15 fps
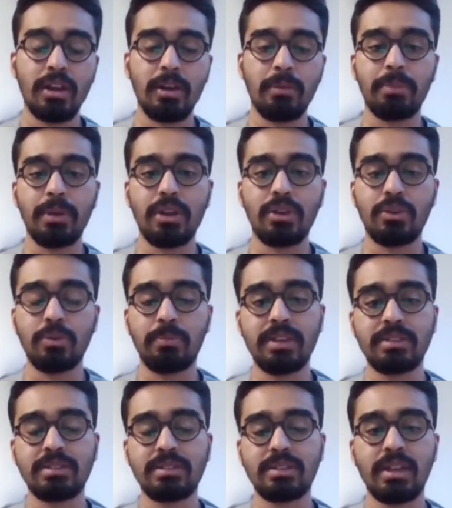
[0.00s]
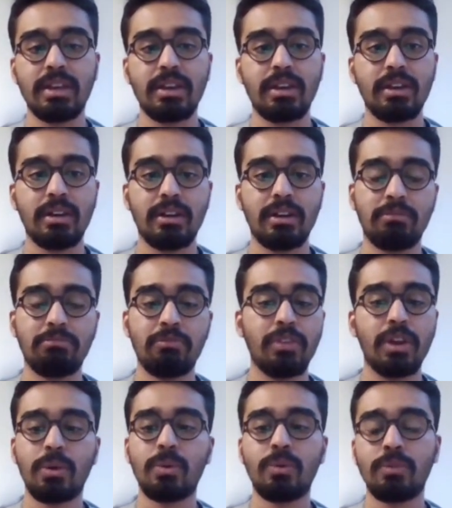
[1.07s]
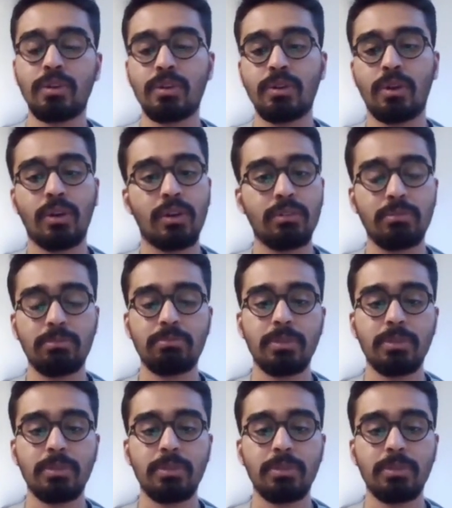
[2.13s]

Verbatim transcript: compared to places like Vancouver or